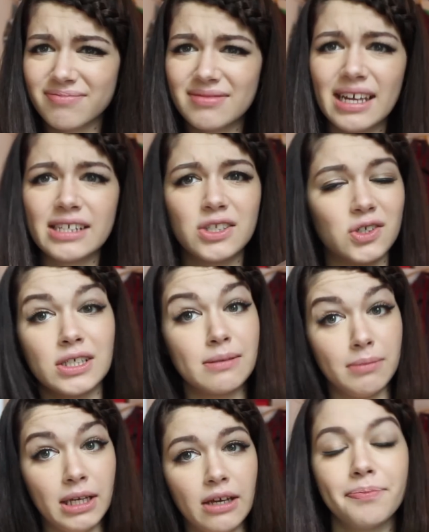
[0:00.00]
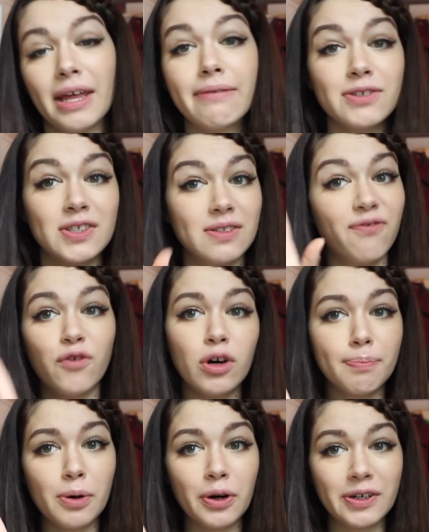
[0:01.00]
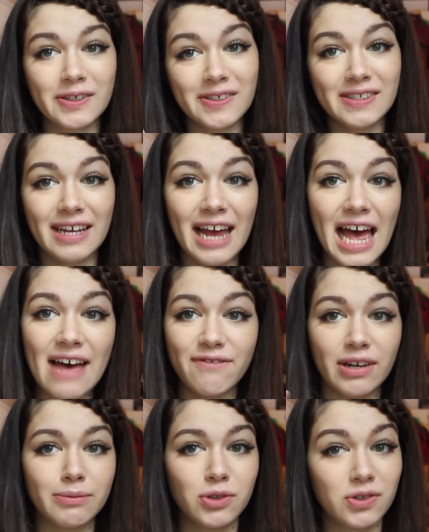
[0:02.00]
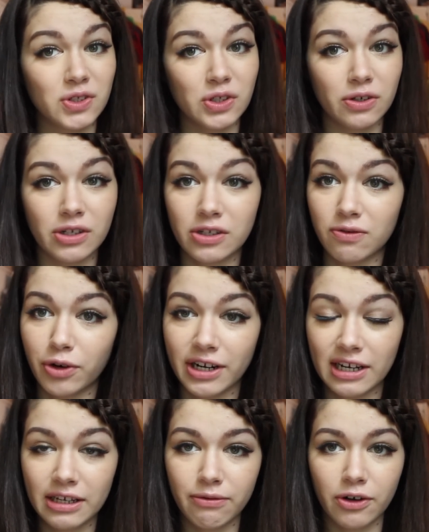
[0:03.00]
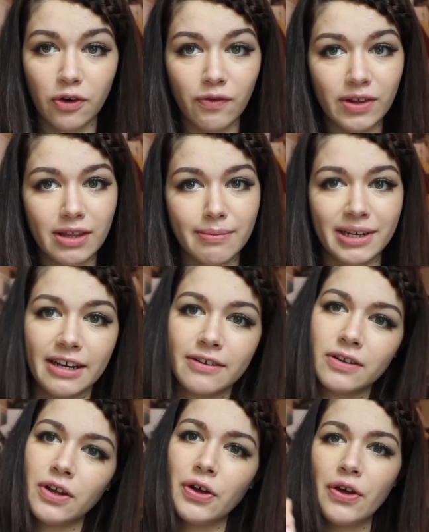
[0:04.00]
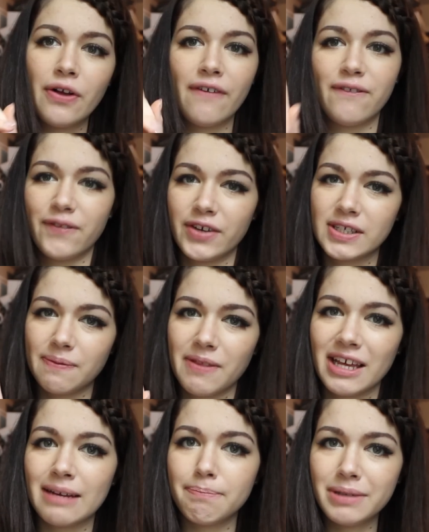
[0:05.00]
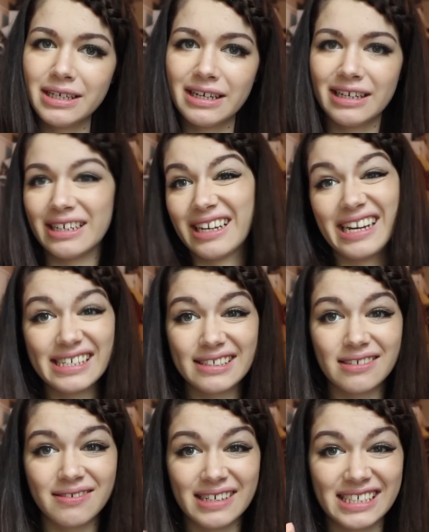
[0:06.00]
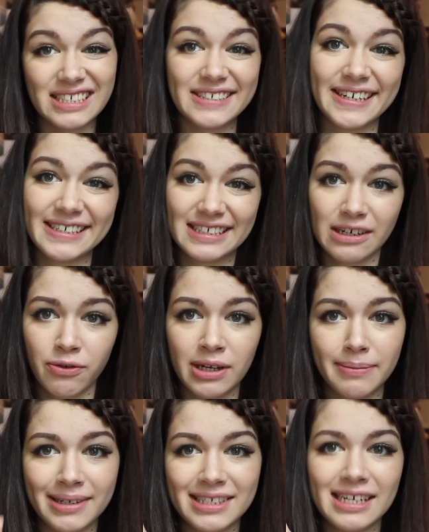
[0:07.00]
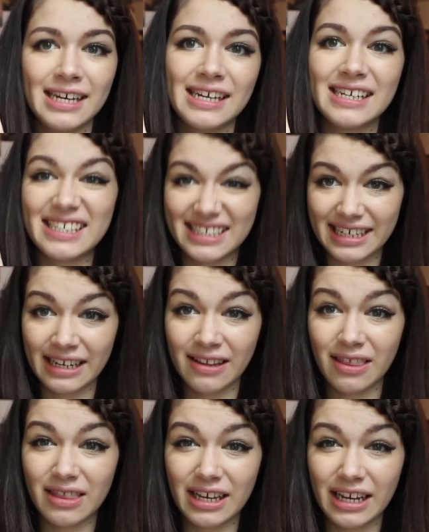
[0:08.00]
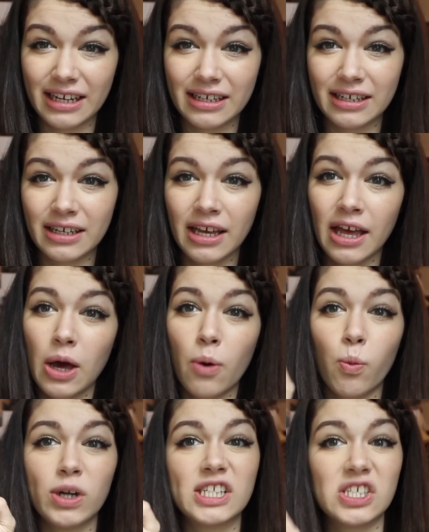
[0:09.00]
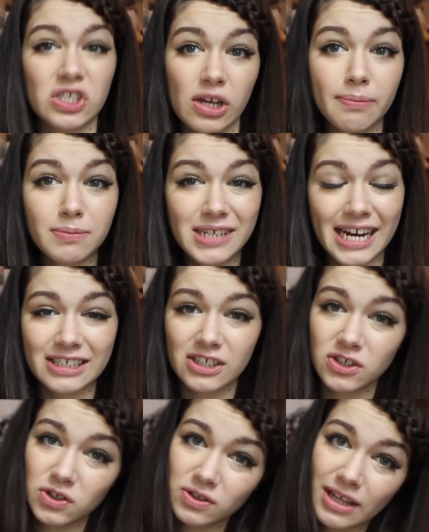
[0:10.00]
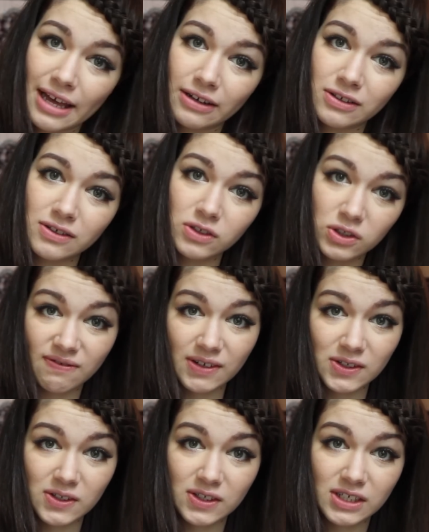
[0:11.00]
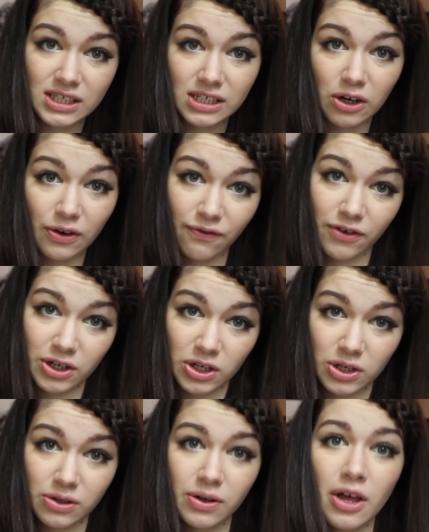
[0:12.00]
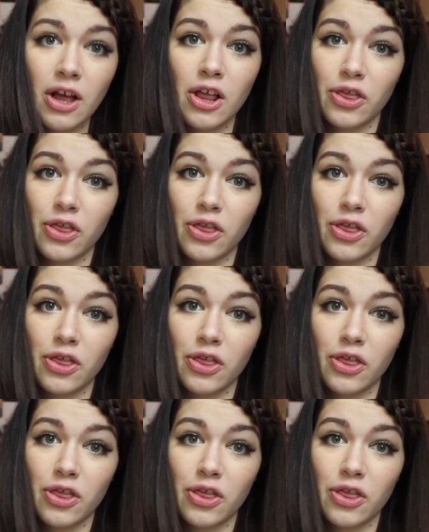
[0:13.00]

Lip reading: That's just me. And that was the 4 pointers I have. I'm just gonna quickly run over them again. First thing being, is there an exchange agreement? Second thing, what subject do that university offer you?